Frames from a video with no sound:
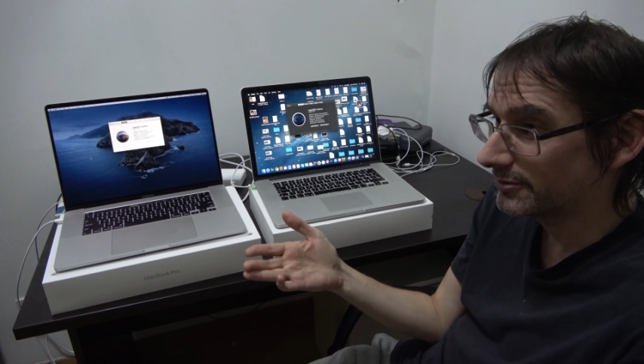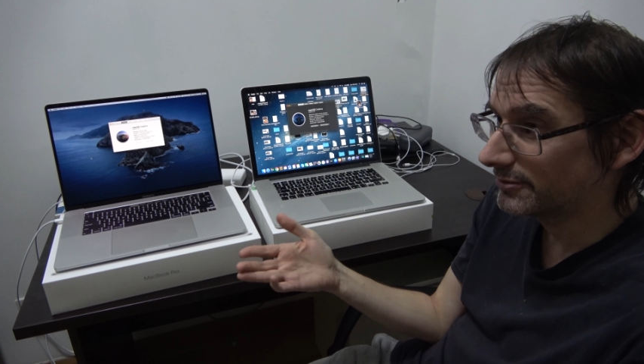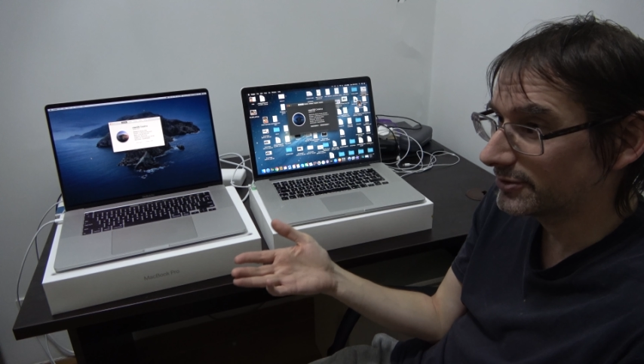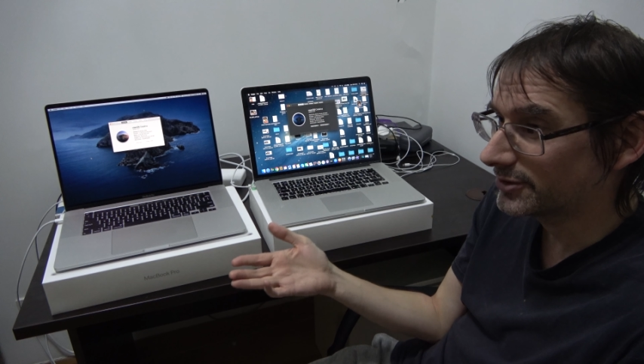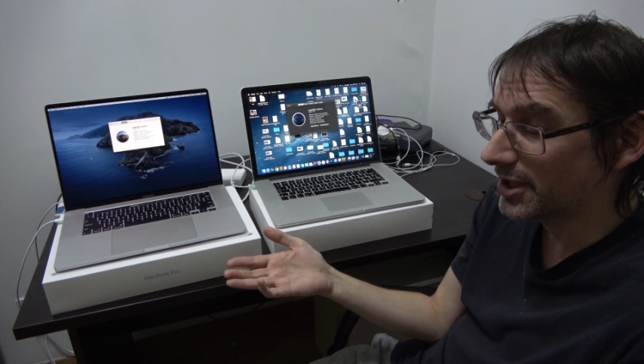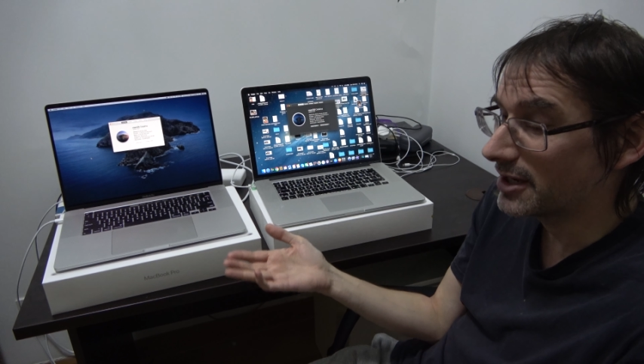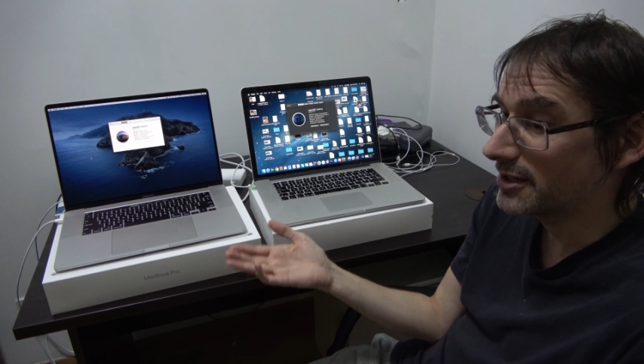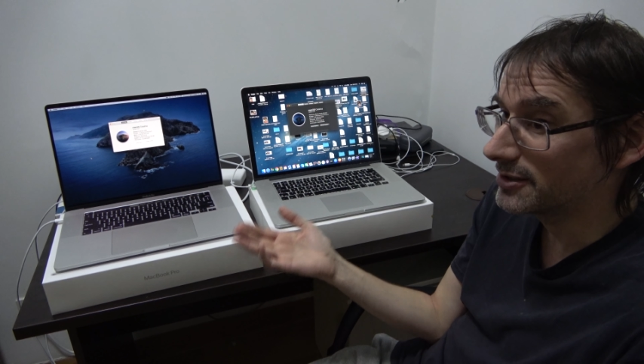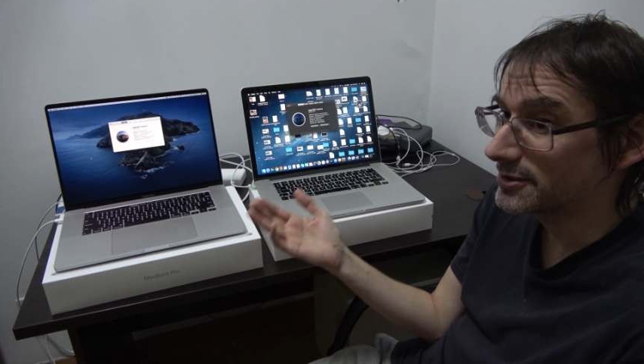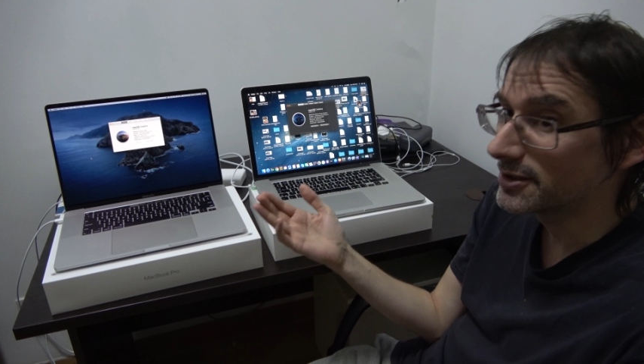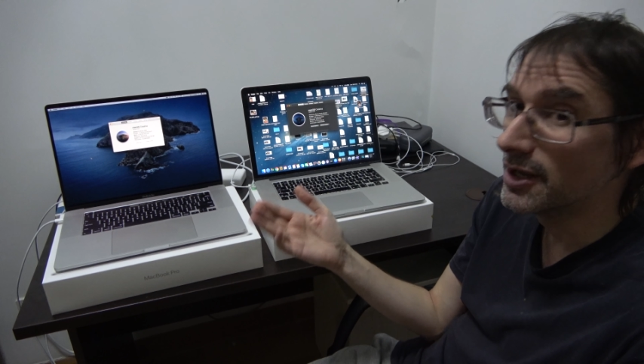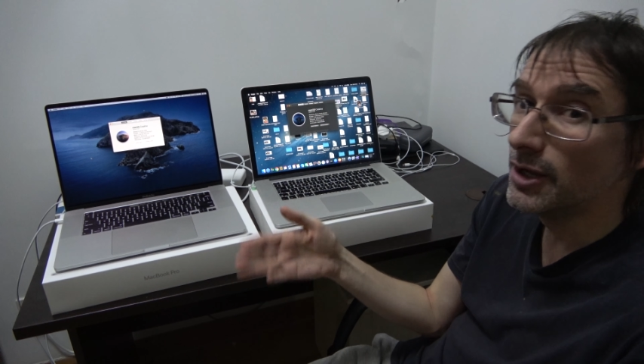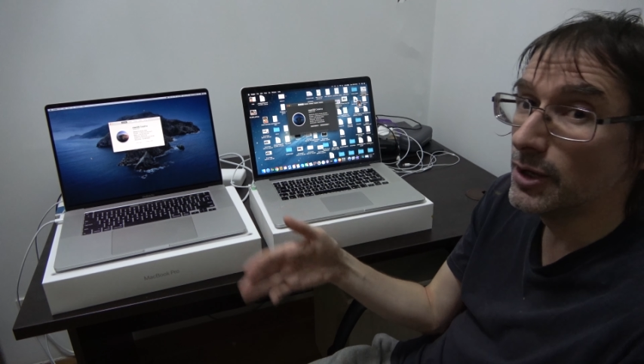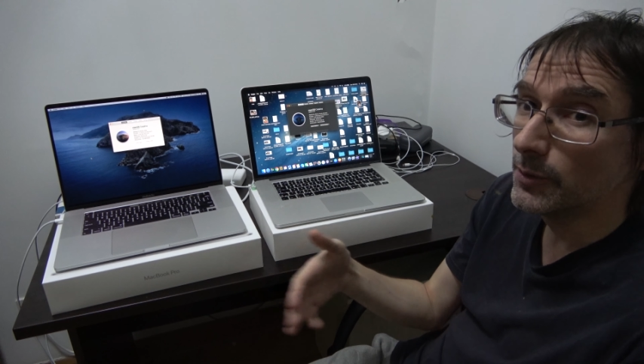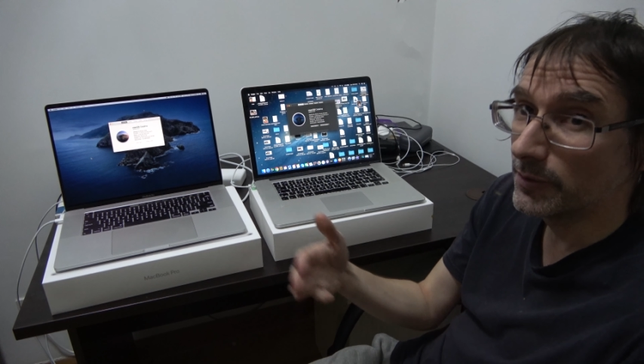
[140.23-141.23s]
settings
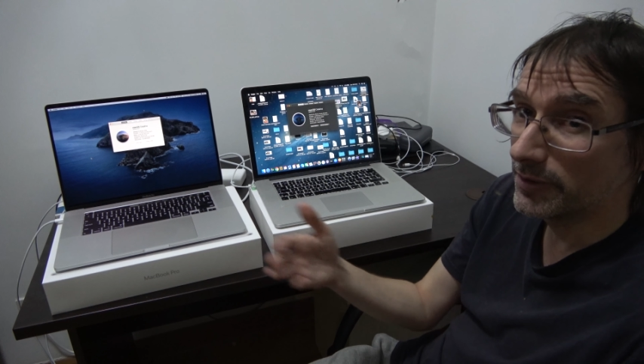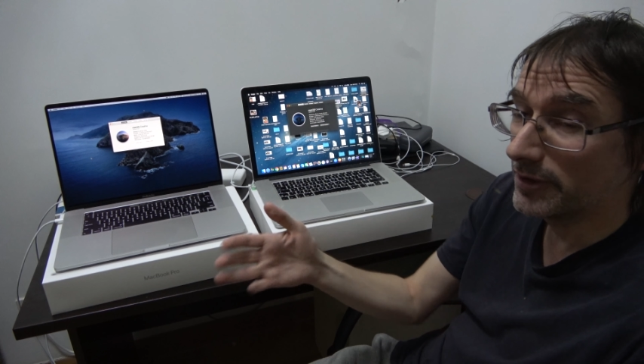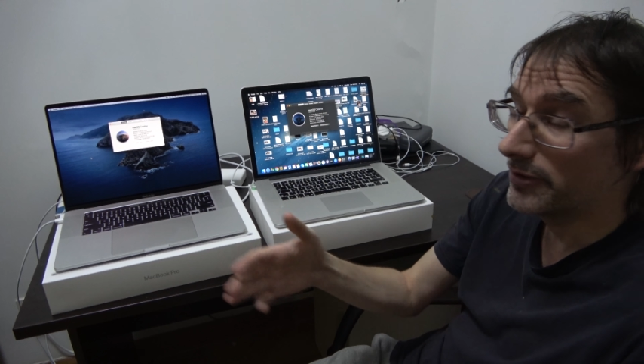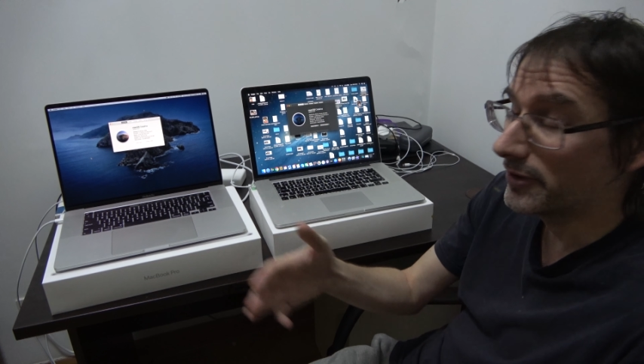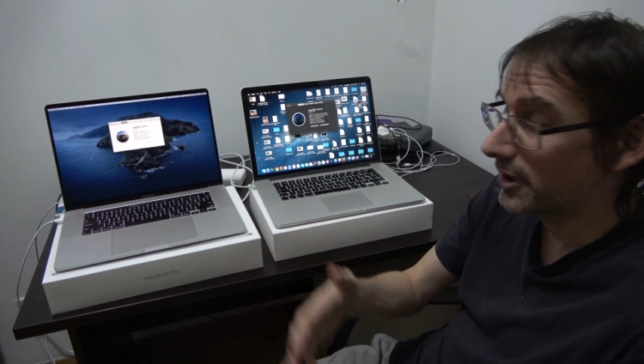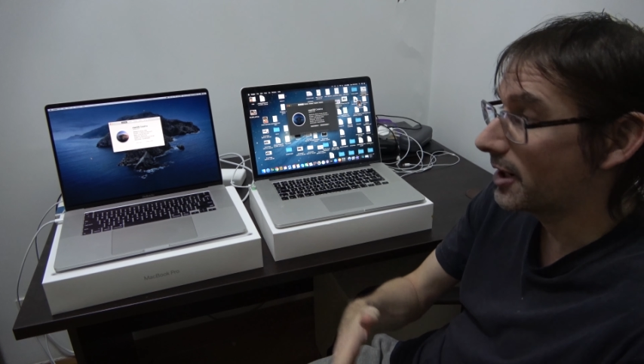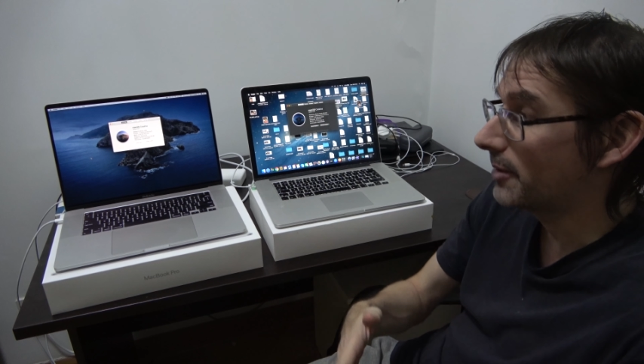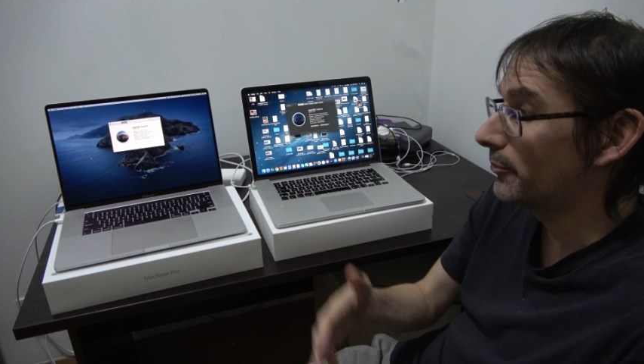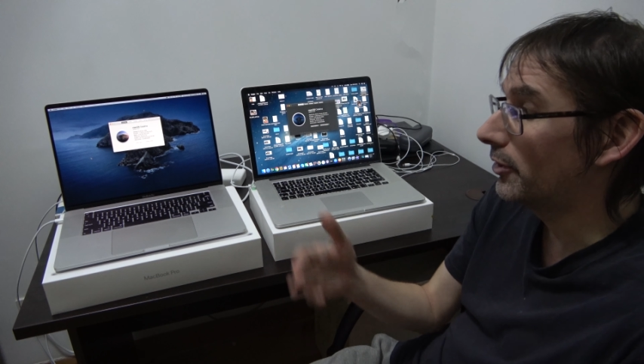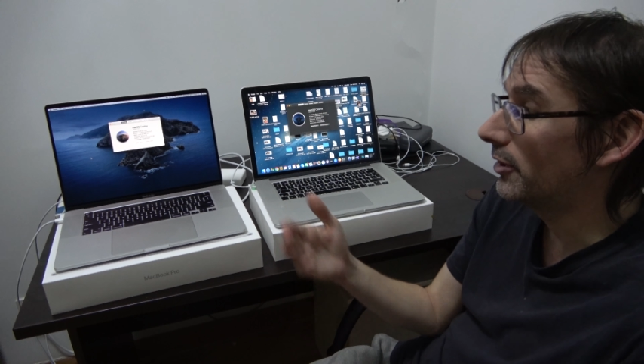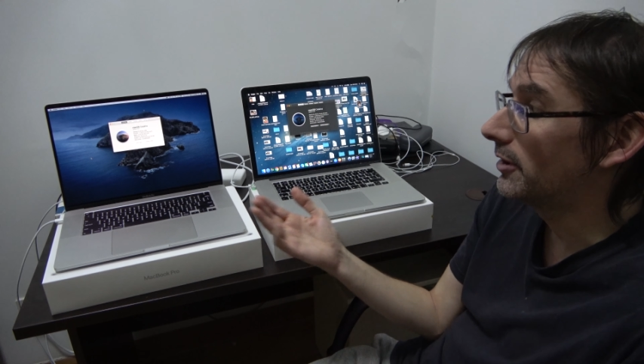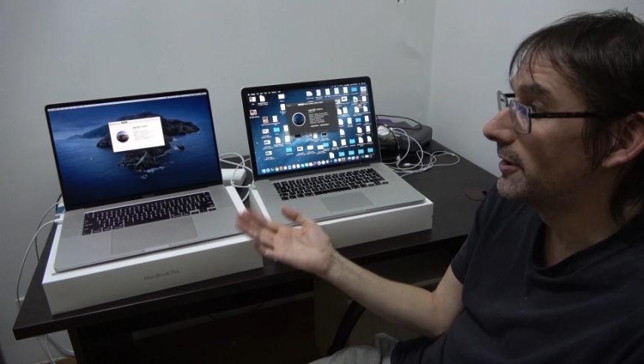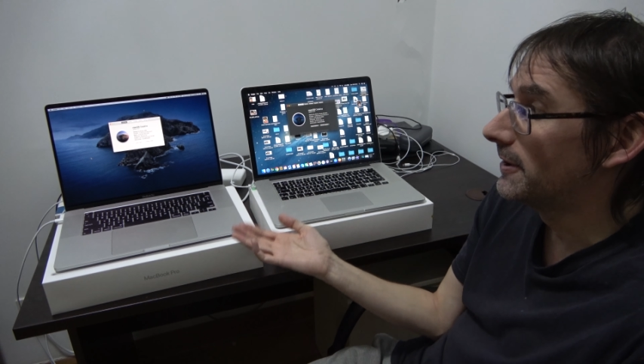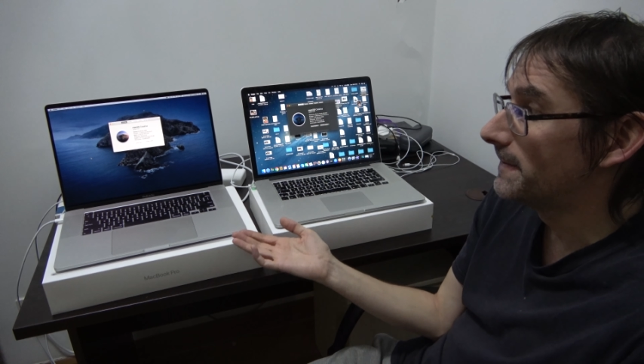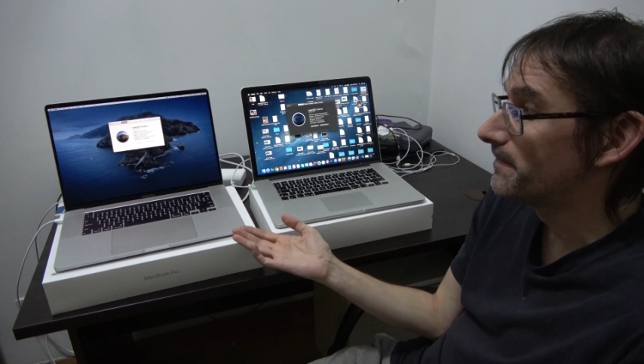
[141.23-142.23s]
within the camera